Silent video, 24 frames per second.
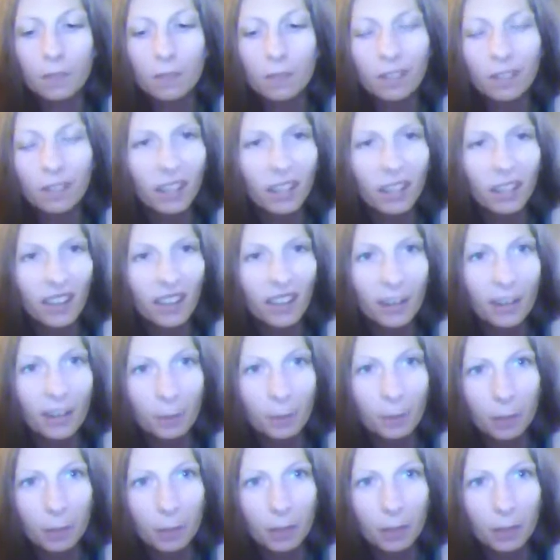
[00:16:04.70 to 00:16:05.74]
other
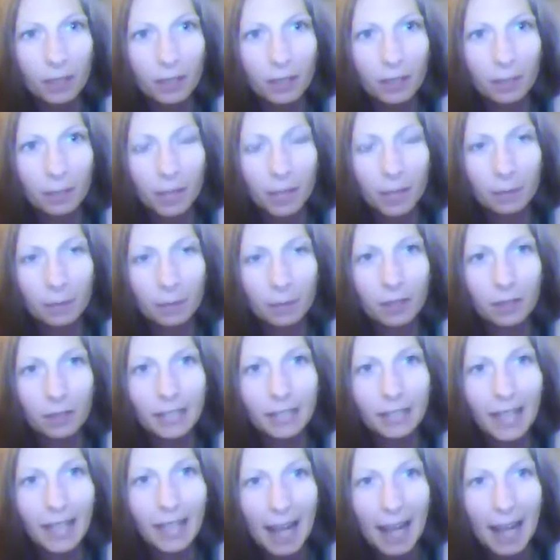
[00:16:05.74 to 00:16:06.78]
people can sometimes
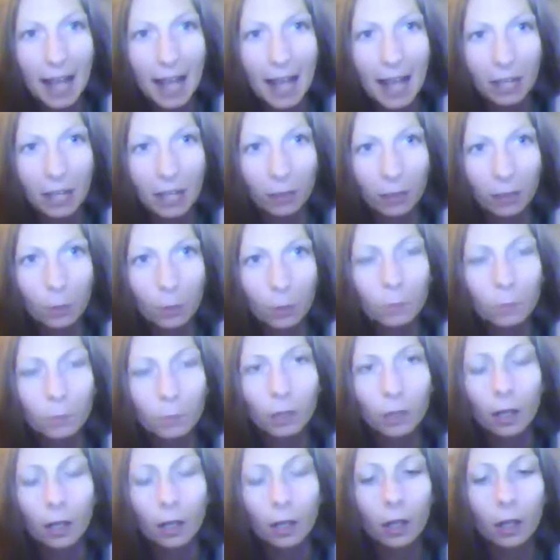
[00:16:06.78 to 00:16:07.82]
get at you.
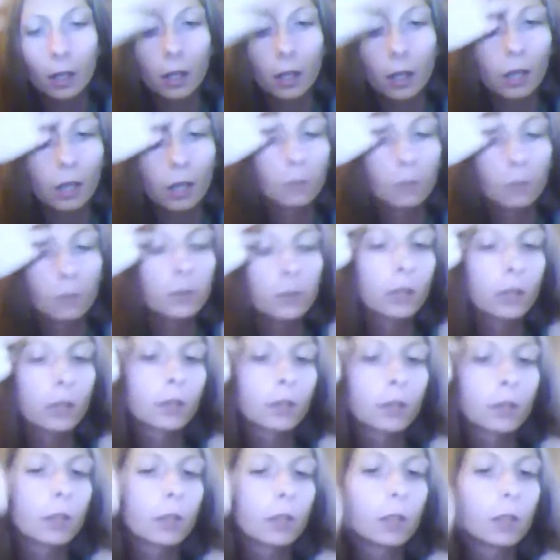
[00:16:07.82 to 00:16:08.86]

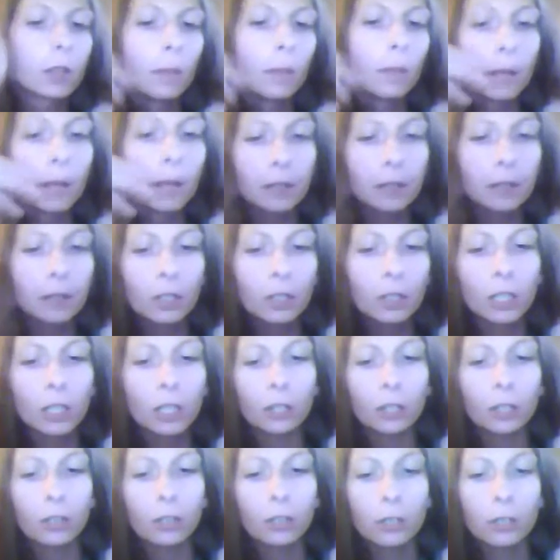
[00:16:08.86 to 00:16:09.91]
There's a message
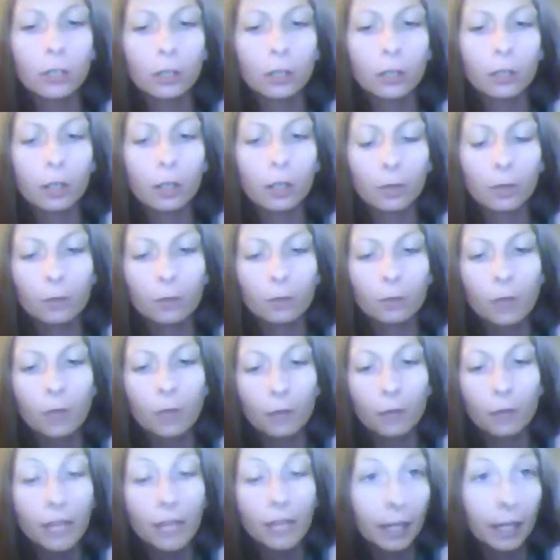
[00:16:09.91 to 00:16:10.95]
here of
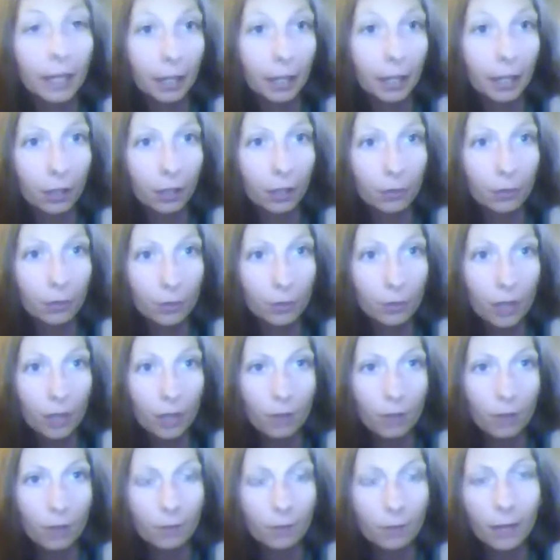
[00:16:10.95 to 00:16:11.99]
taking care of
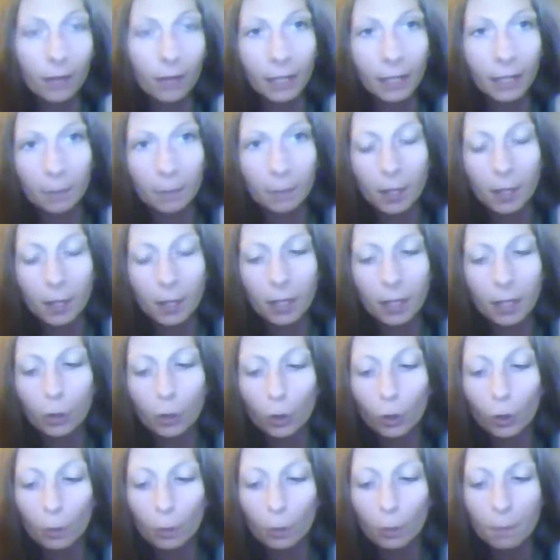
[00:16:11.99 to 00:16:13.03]
yourself and finding
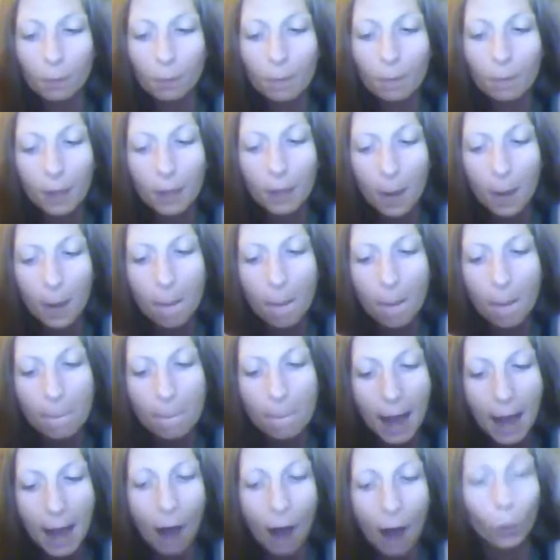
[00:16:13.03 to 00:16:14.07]
inner
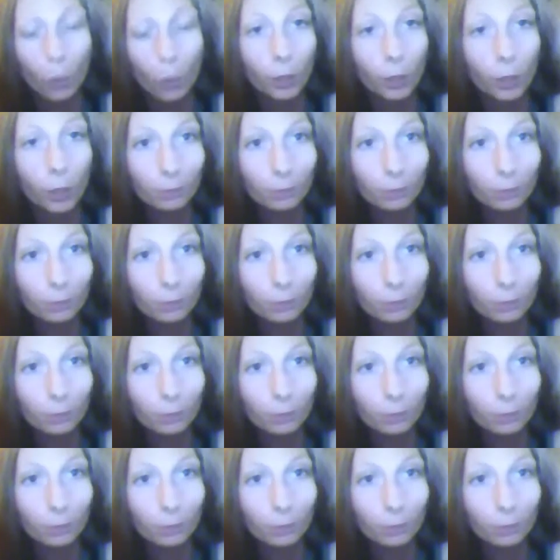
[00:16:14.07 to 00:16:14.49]
power